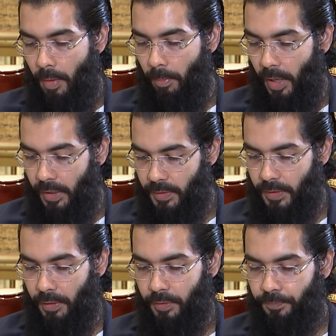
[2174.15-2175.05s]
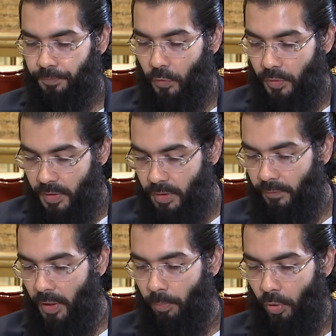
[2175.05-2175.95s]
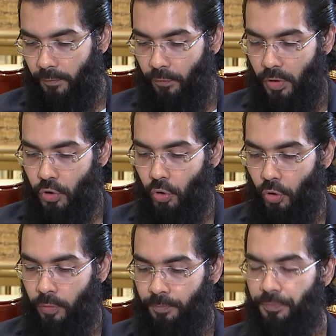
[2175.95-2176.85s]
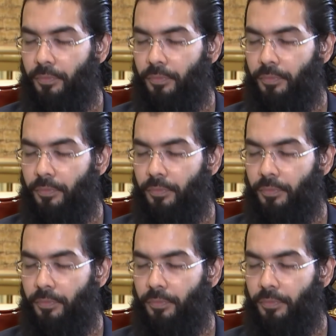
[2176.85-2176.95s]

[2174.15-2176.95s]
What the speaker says: mindset. So this is very important for us to know.